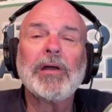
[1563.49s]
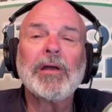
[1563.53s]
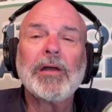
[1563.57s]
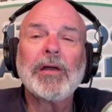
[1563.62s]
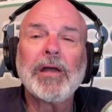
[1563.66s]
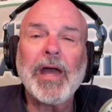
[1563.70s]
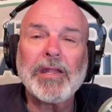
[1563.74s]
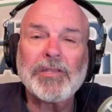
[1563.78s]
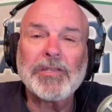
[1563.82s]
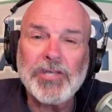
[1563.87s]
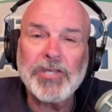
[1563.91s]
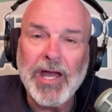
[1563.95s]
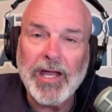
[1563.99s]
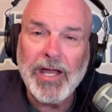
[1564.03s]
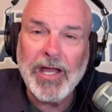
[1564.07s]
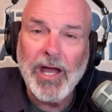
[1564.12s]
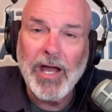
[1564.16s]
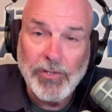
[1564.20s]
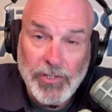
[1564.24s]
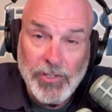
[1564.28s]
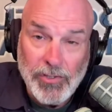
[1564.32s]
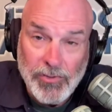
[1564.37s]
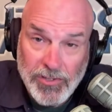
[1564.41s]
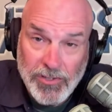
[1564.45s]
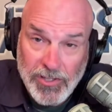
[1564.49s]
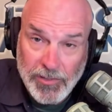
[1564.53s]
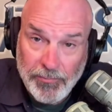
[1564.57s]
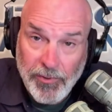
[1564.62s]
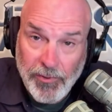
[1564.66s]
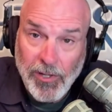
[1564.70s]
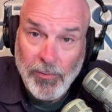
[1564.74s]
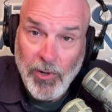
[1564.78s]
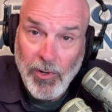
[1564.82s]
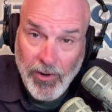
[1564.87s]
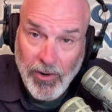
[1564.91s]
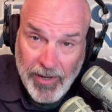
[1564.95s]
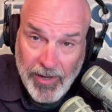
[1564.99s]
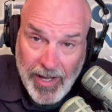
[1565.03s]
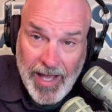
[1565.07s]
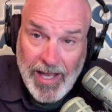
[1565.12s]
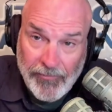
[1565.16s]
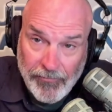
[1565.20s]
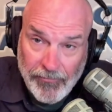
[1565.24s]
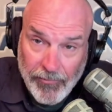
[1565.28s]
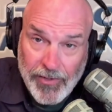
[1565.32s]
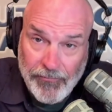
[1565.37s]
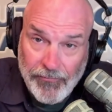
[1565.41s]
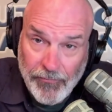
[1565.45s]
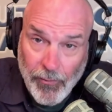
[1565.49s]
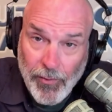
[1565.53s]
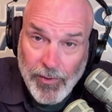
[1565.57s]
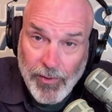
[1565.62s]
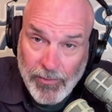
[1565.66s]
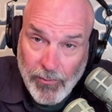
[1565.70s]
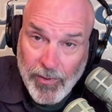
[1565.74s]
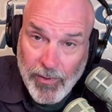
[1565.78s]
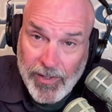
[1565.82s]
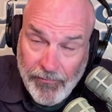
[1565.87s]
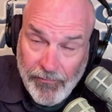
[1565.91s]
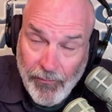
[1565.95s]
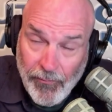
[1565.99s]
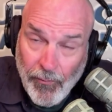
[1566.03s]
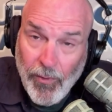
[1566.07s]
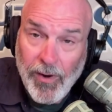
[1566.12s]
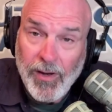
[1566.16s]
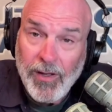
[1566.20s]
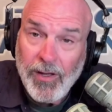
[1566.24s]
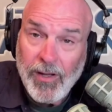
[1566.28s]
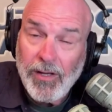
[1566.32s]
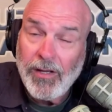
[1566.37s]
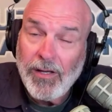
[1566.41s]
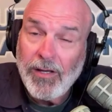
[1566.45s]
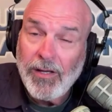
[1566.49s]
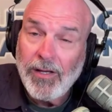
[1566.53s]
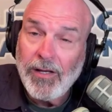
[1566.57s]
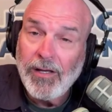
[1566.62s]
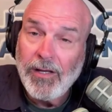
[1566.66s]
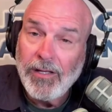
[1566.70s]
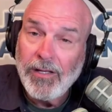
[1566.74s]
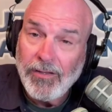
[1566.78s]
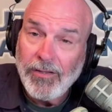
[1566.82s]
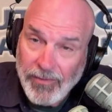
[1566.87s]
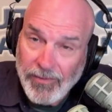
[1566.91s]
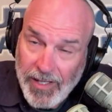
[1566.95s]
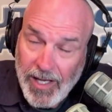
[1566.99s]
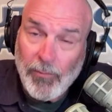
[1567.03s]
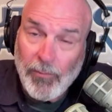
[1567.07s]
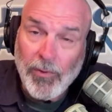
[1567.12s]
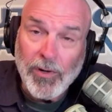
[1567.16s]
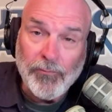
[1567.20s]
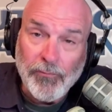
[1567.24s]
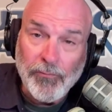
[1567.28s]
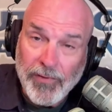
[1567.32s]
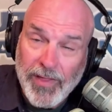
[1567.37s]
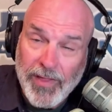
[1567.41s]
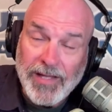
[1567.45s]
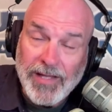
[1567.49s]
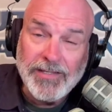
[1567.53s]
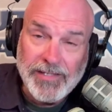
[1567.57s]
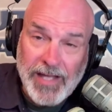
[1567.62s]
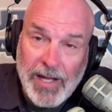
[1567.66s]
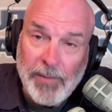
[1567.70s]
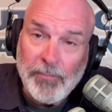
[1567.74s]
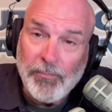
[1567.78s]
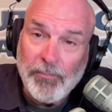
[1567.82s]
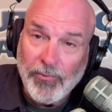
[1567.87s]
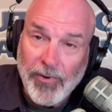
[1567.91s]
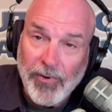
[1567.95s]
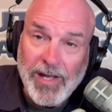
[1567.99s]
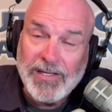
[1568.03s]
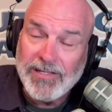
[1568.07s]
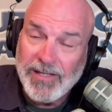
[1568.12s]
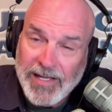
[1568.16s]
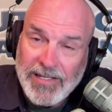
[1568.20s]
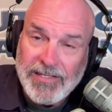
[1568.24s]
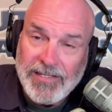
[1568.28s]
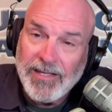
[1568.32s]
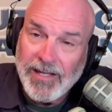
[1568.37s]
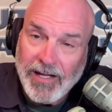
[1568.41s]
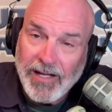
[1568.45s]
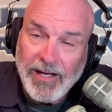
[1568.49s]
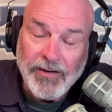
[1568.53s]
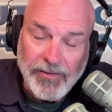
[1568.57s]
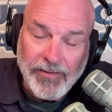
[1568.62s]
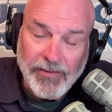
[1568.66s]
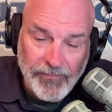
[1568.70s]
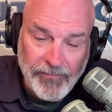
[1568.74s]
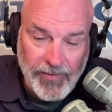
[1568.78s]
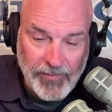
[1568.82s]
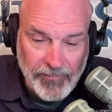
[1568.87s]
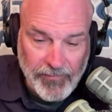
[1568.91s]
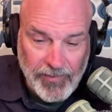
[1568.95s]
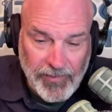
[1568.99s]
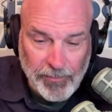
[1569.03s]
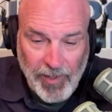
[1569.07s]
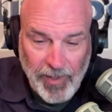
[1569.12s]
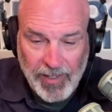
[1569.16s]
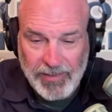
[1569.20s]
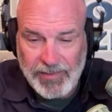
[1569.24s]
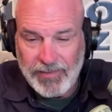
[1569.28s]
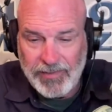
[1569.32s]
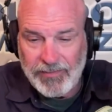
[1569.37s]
At checkout, use the promo code Avery424. You can get one for that same price, less than 150 bucks.